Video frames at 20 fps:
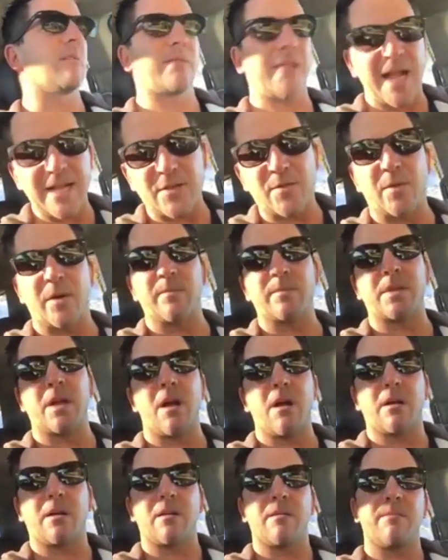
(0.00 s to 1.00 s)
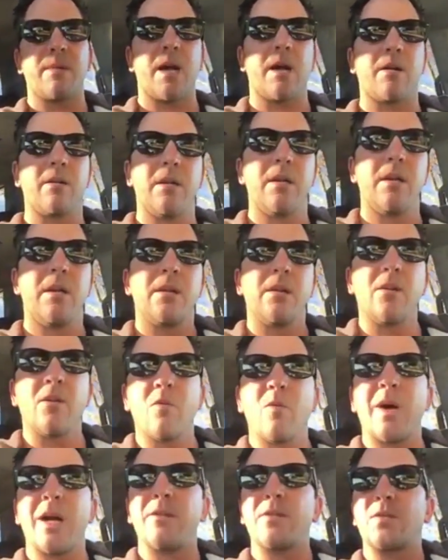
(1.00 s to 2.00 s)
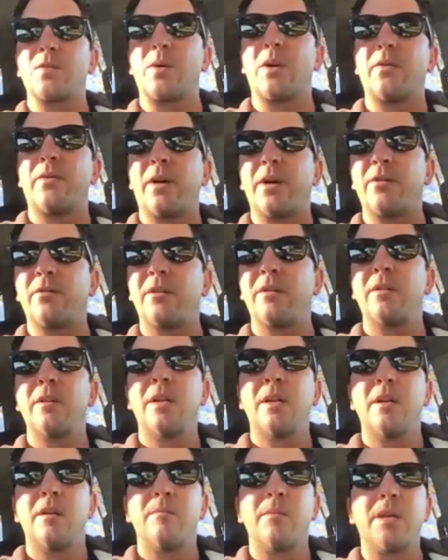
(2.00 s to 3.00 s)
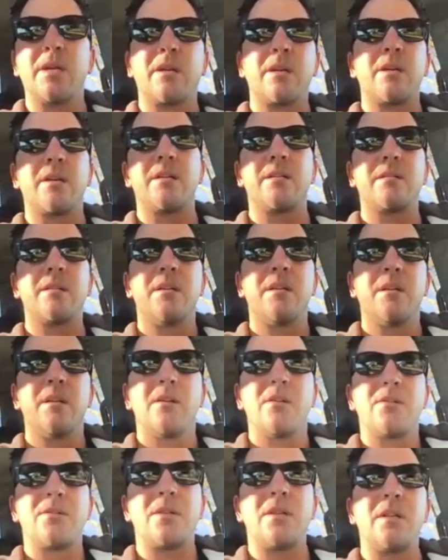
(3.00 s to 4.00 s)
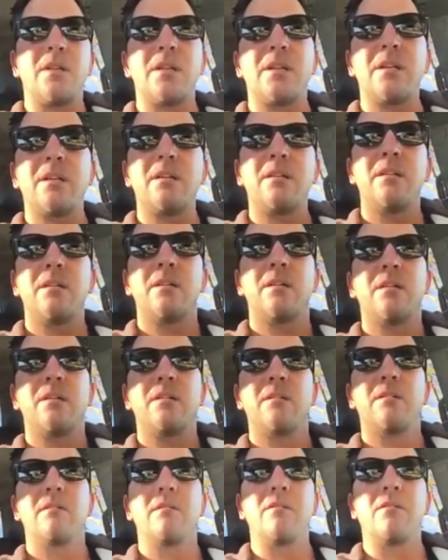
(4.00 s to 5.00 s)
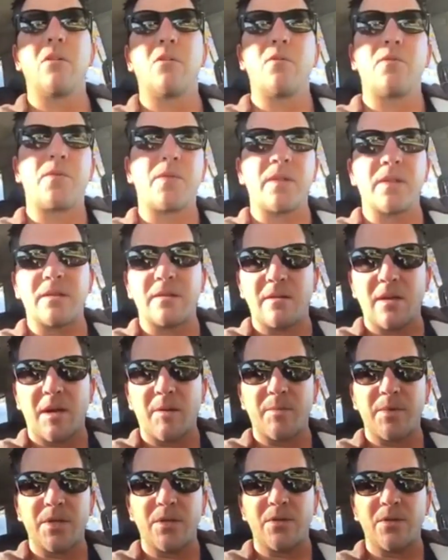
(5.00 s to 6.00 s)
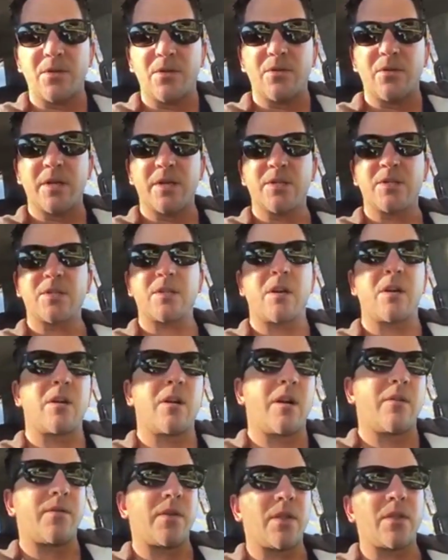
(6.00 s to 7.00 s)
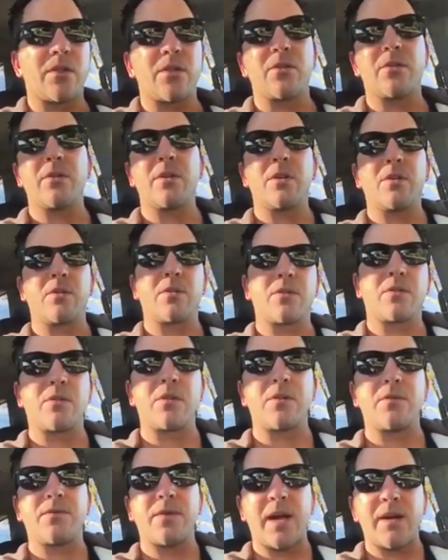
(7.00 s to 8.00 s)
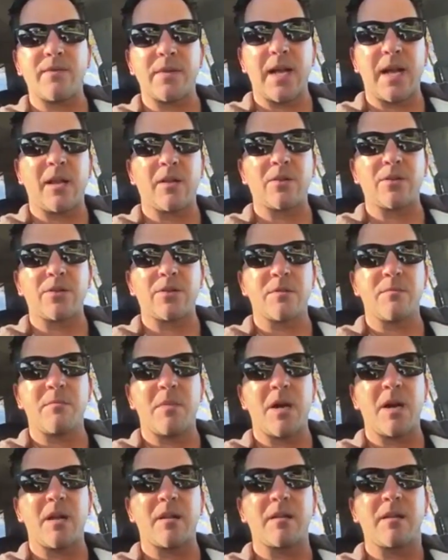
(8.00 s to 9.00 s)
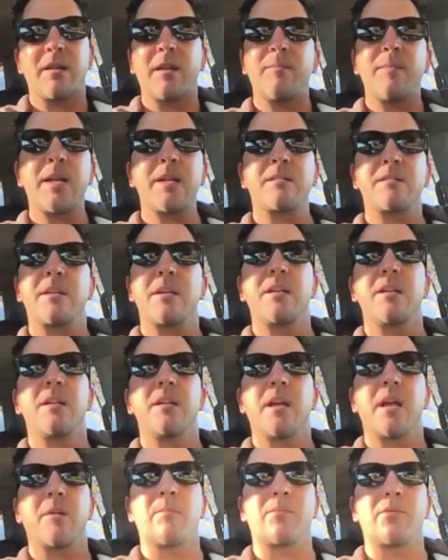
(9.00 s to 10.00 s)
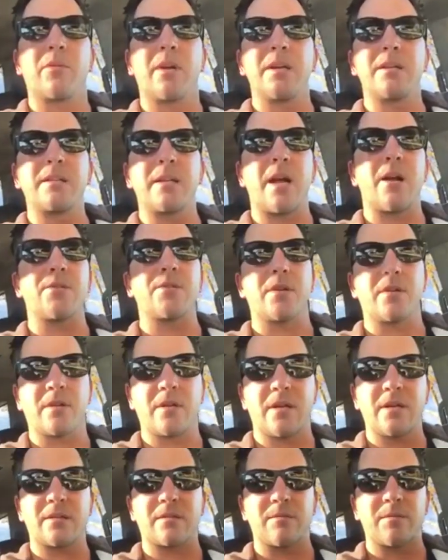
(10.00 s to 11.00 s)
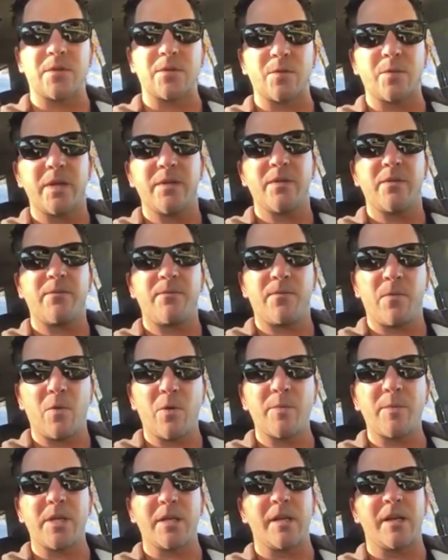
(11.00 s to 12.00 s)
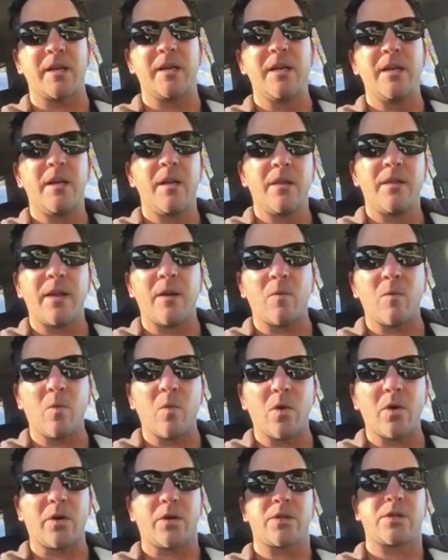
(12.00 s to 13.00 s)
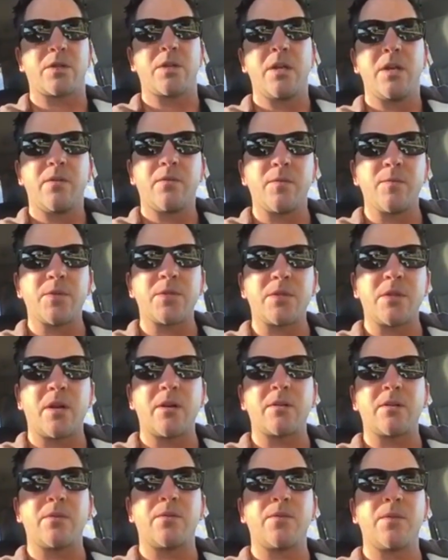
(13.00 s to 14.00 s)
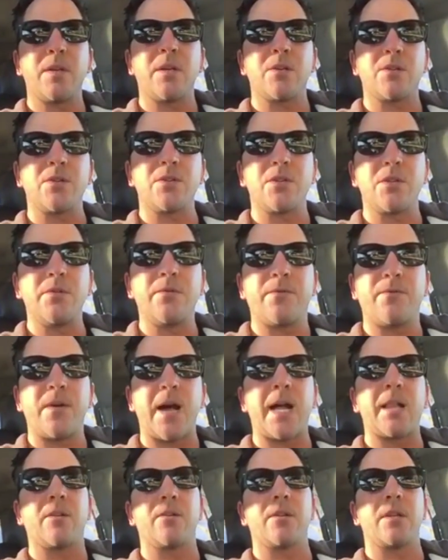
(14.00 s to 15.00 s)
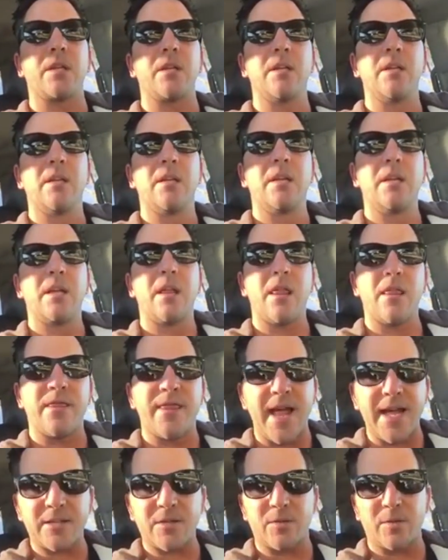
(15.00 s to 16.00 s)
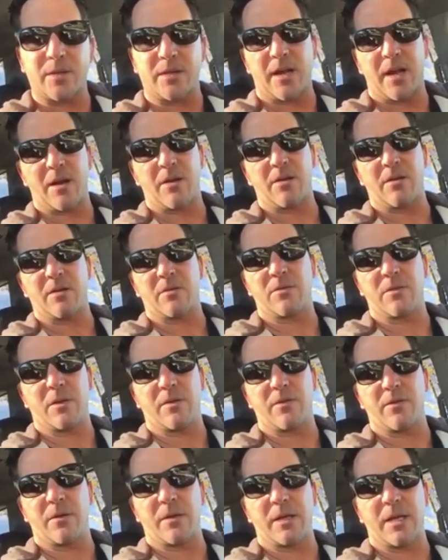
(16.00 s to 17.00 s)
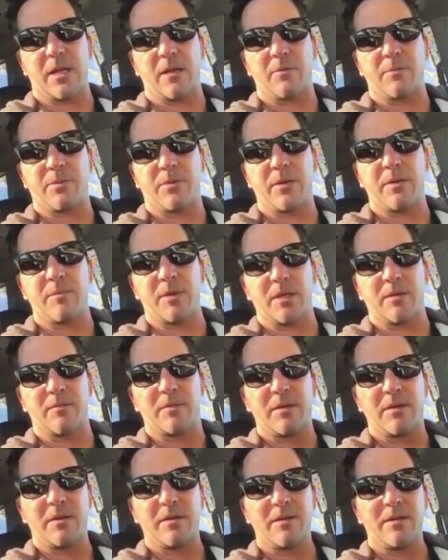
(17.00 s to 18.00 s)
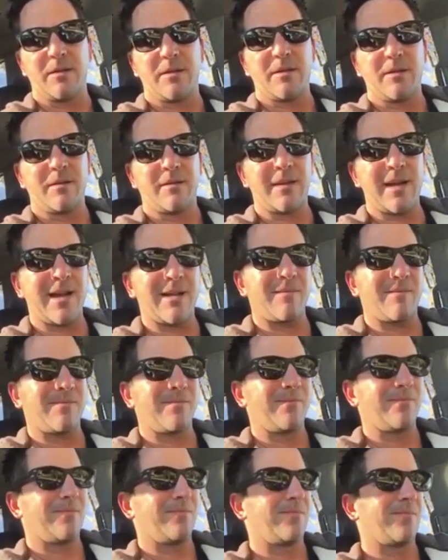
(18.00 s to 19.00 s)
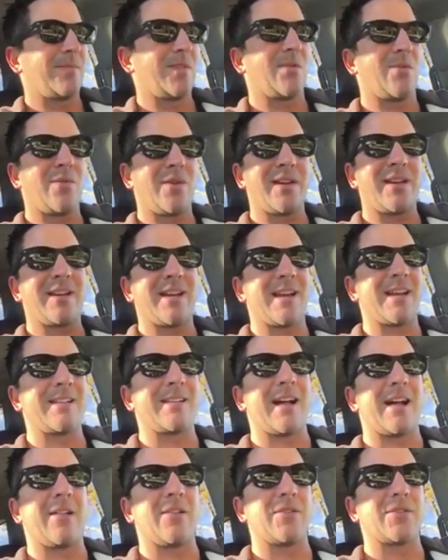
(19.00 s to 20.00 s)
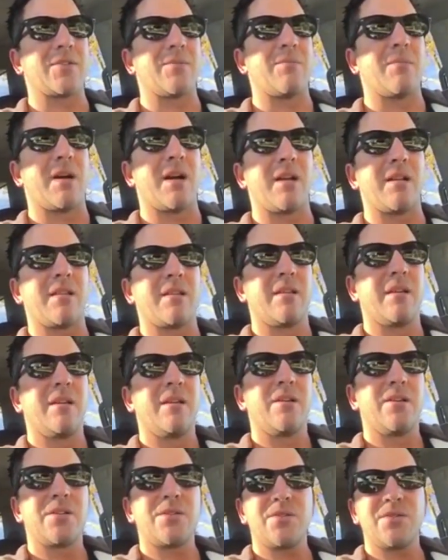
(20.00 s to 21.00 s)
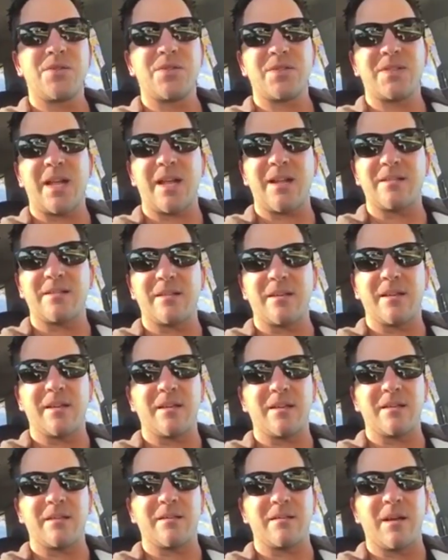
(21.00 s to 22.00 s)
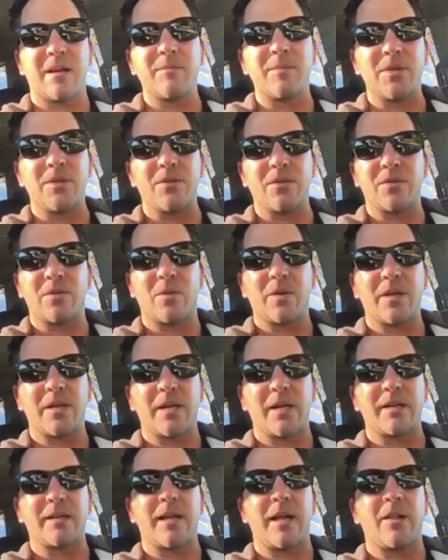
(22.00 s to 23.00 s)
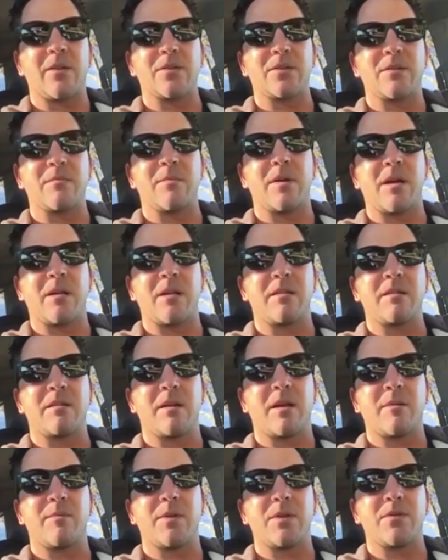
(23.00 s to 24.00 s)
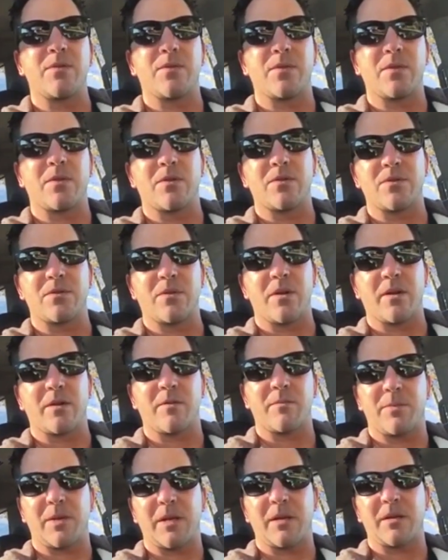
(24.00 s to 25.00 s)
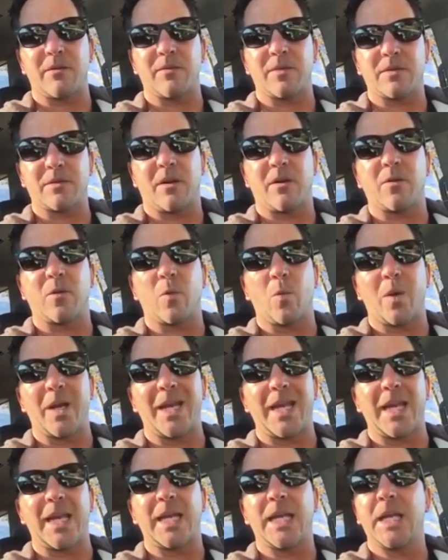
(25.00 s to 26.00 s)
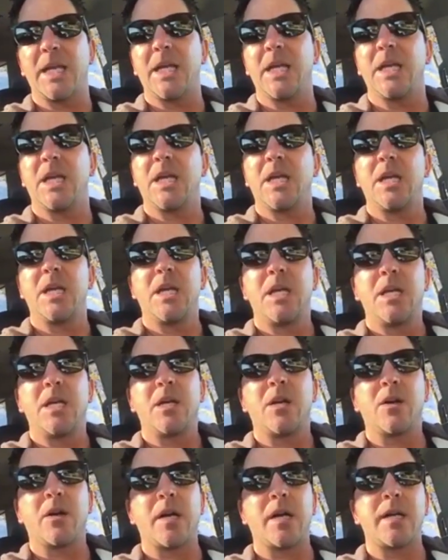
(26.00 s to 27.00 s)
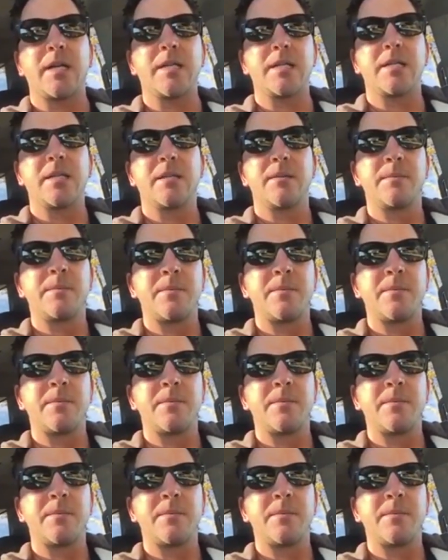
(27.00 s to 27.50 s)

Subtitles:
That's what I'm talking about. You know why it was $1,200? Because she didn't go for the W and start off at $30 or $35 a month. And I'm not saying you got to price gouge our customers. We have a formula that works from start to finish, and she followed it. That's what got her the $1,200 premium, not $29 a month. There's no sense in getting a W at $29 a month. A W, for those who aren't competitive, is called a win. All right?